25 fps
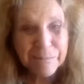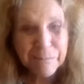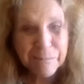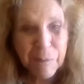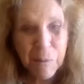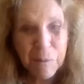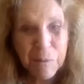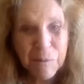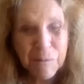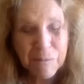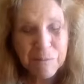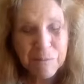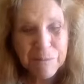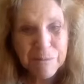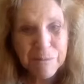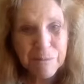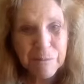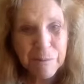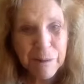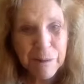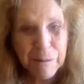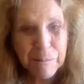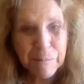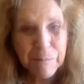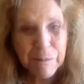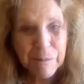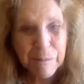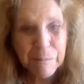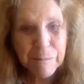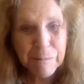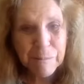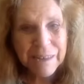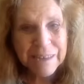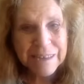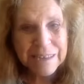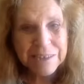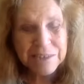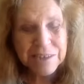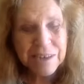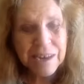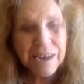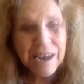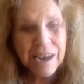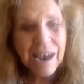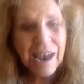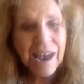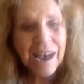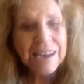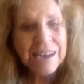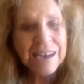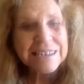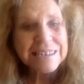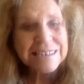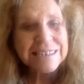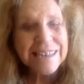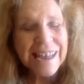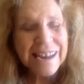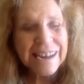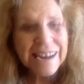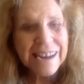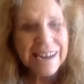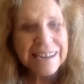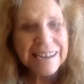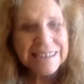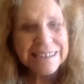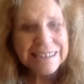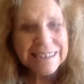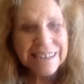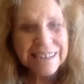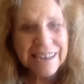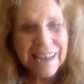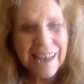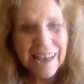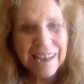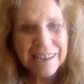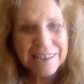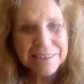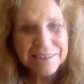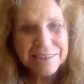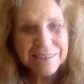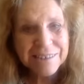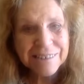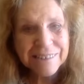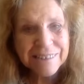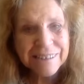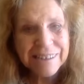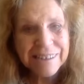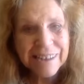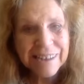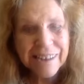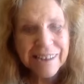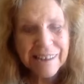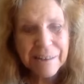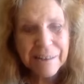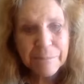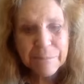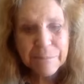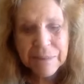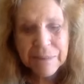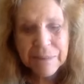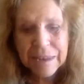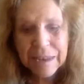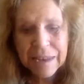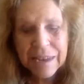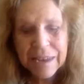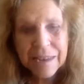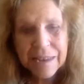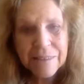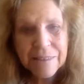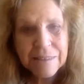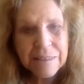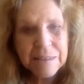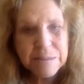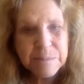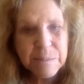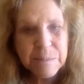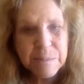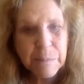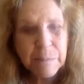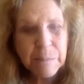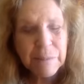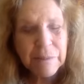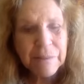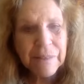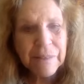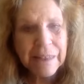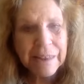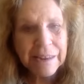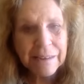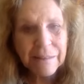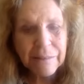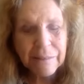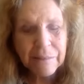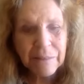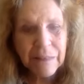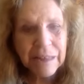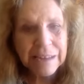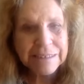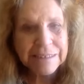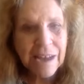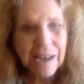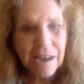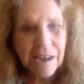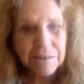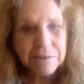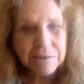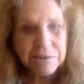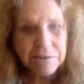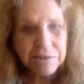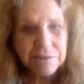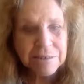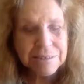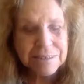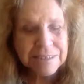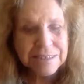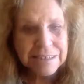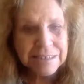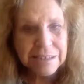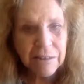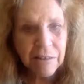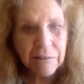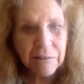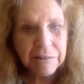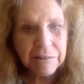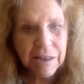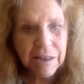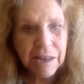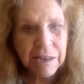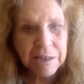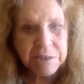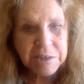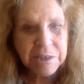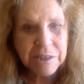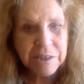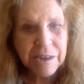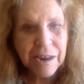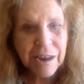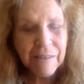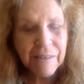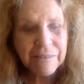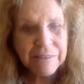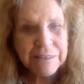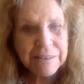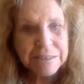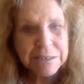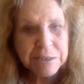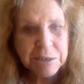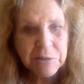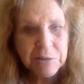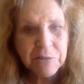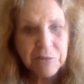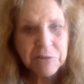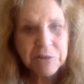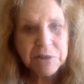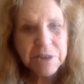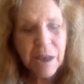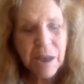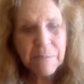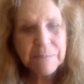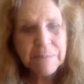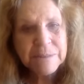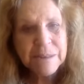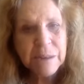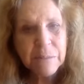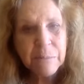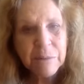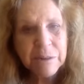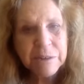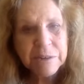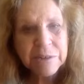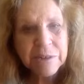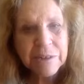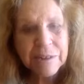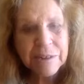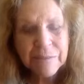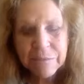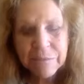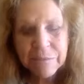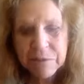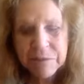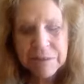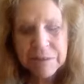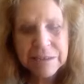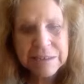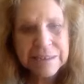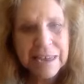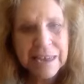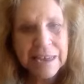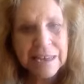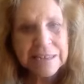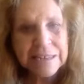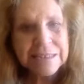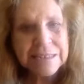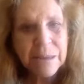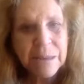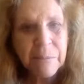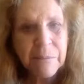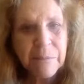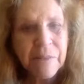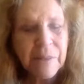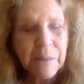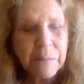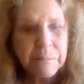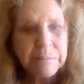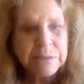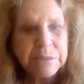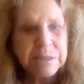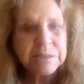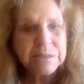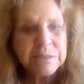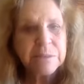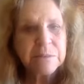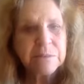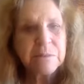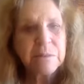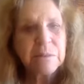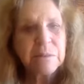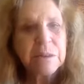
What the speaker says: Both of you very, very much. I just had an idea, actually. These people that are like doctors in their own country or have these other jobs, I wonder if you could get some of them to do